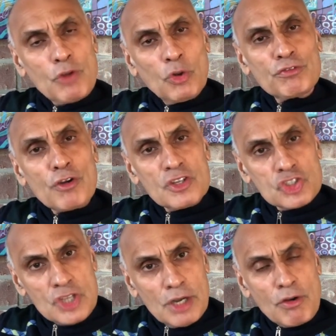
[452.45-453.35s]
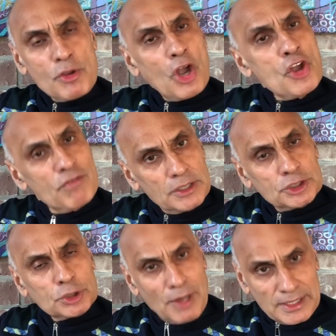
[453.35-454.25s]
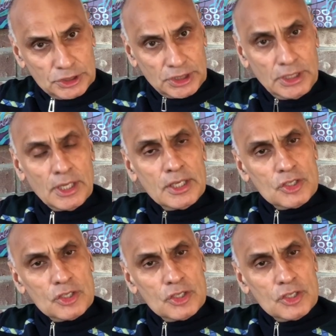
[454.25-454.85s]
gone for a zero COVID strategy,